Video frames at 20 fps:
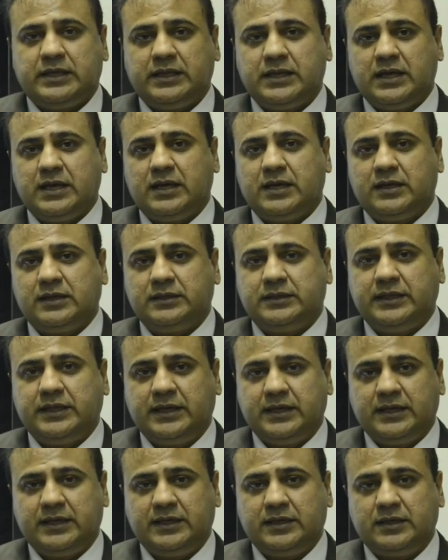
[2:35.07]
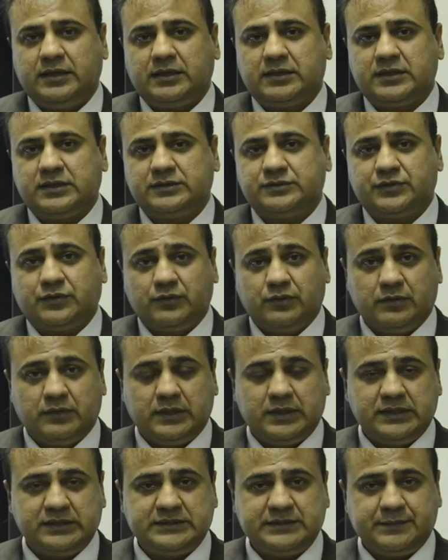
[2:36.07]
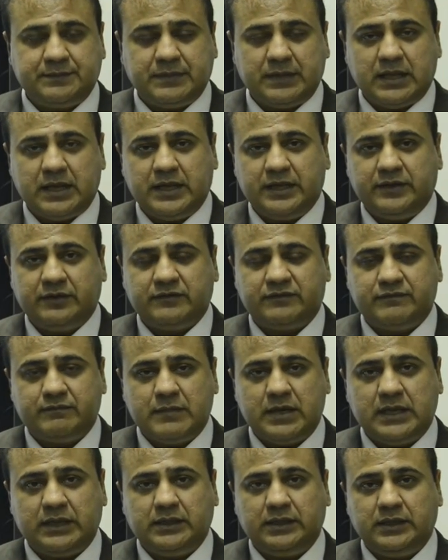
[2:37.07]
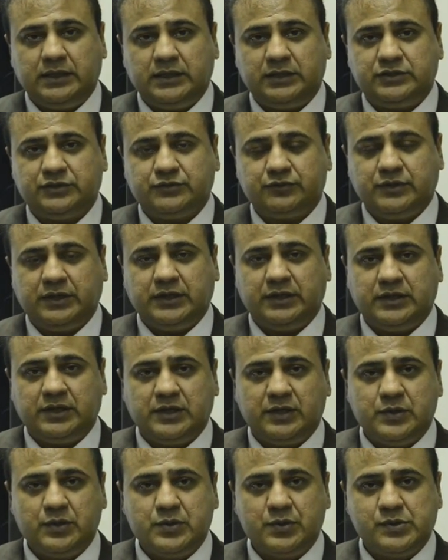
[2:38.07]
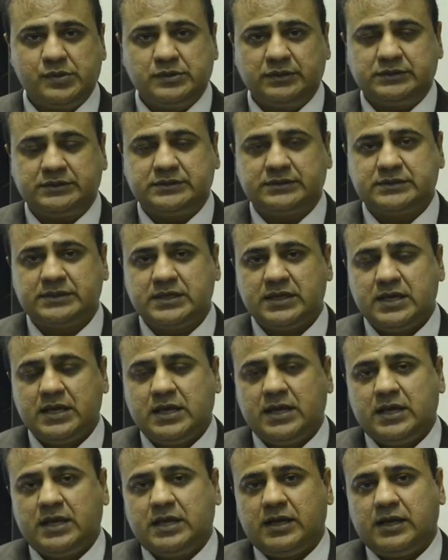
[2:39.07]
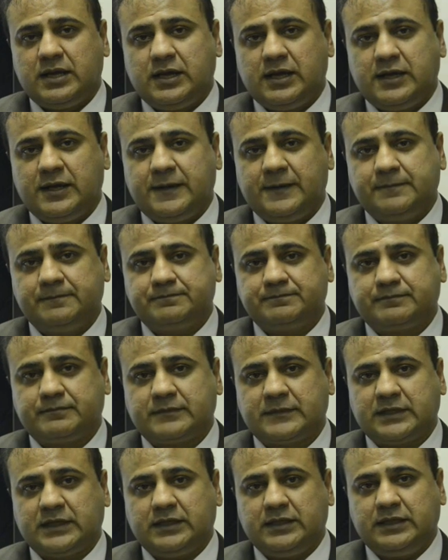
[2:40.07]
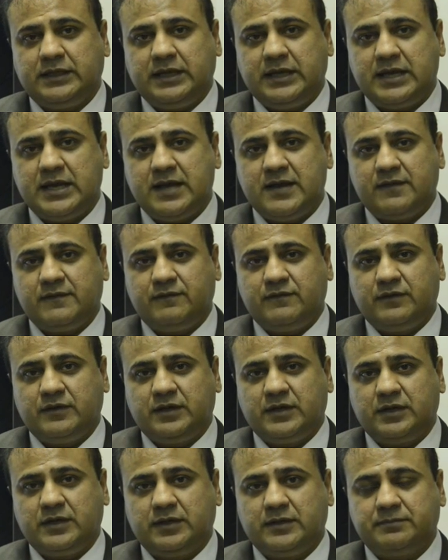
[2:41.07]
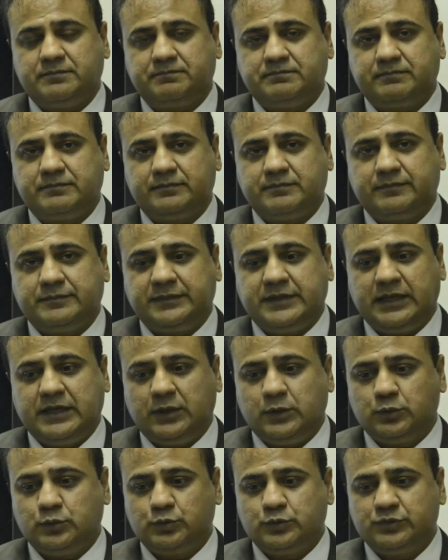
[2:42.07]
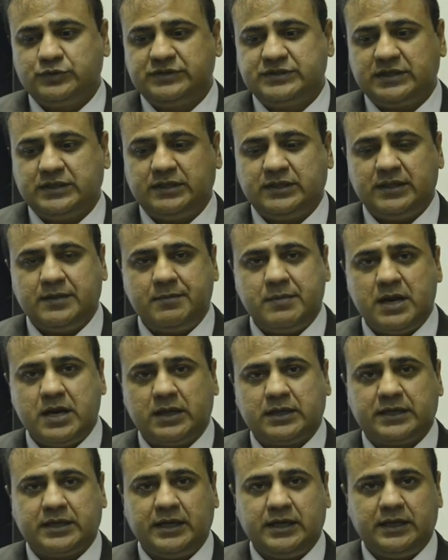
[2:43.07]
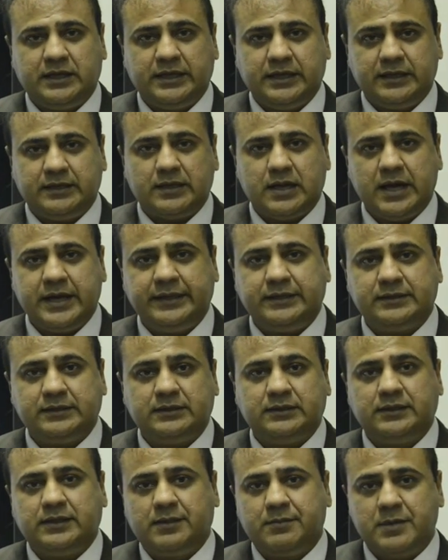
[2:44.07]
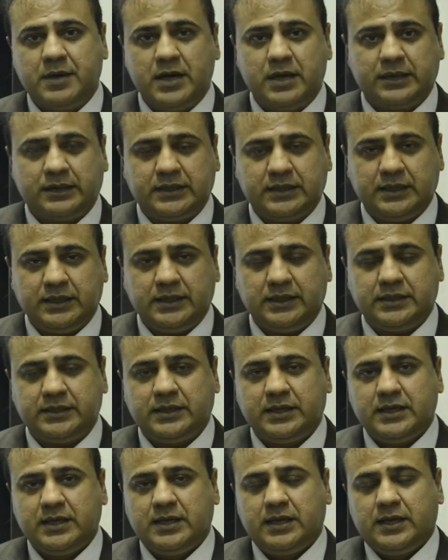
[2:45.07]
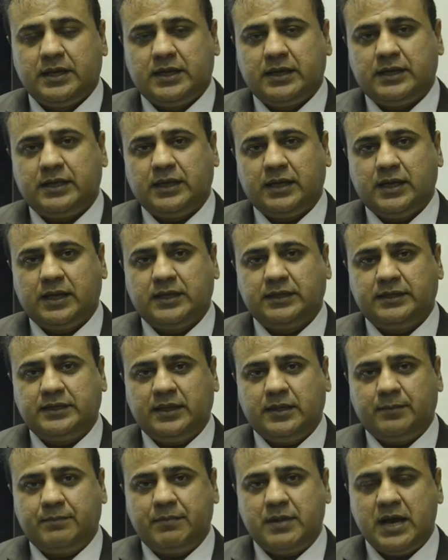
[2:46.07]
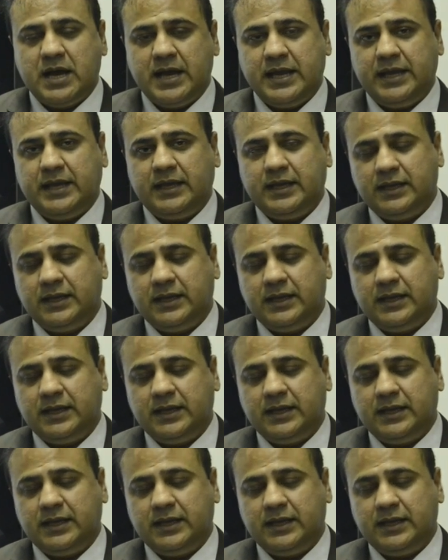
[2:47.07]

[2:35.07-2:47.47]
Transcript: They control the supply of money, issuing the notes. They loosen the market, they tighten the market, they buy